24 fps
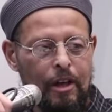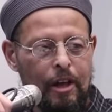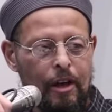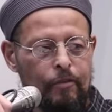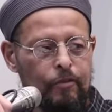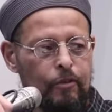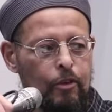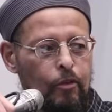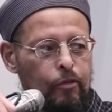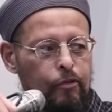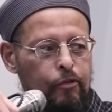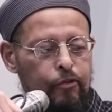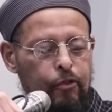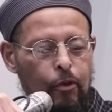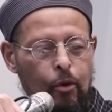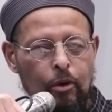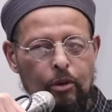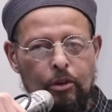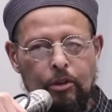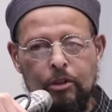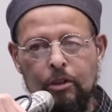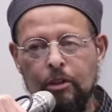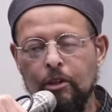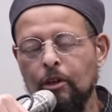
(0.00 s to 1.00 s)
Mm. After
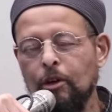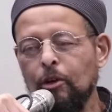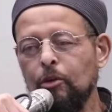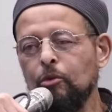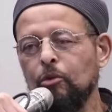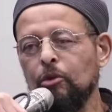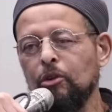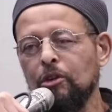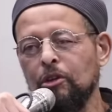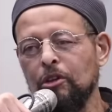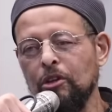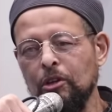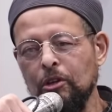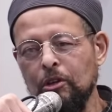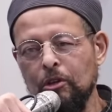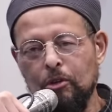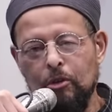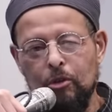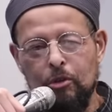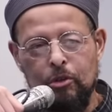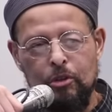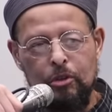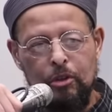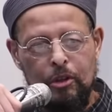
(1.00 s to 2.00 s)
1,400
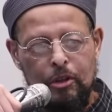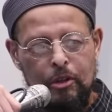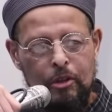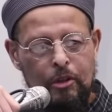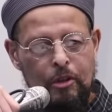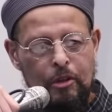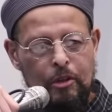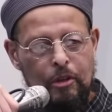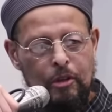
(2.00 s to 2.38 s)
years